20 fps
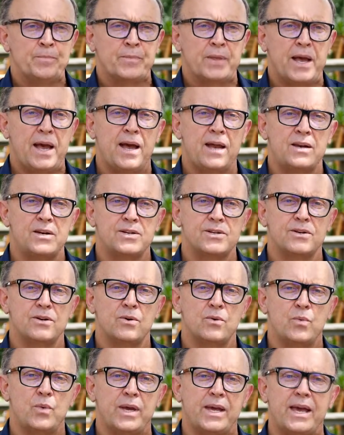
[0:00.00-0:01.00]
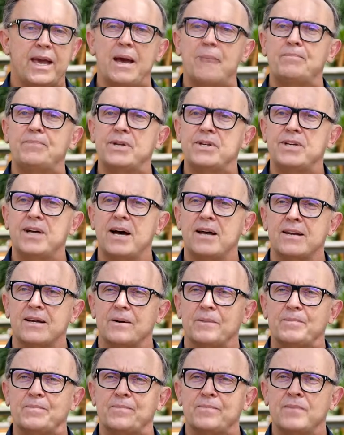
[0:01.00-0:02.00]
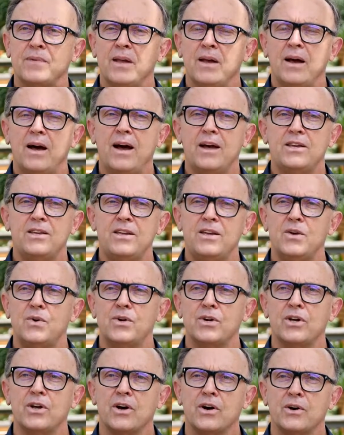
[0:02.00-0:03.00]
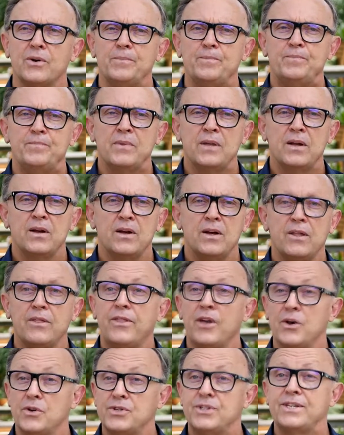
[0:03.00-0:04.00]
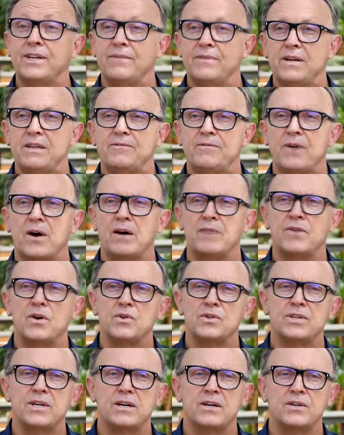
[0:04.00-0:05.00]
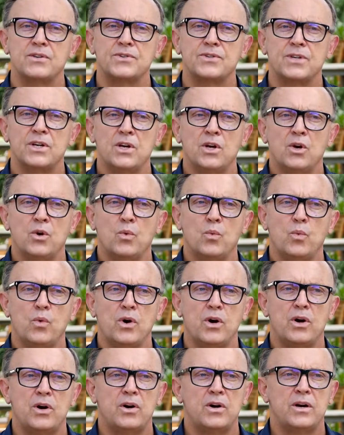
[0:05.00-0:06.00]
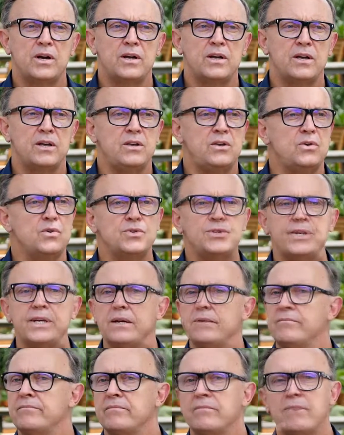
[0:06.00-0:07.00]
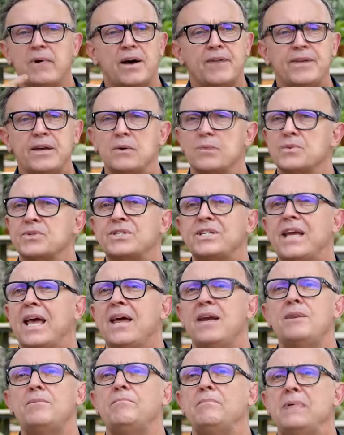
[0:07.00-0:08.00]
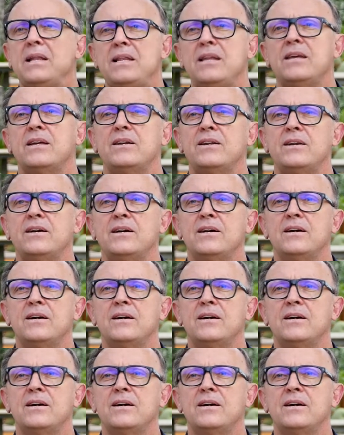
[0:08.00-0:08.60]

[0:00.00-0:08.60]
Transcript: and we kept the data. A year ago, those 75 hotels were using, I think it was 10 million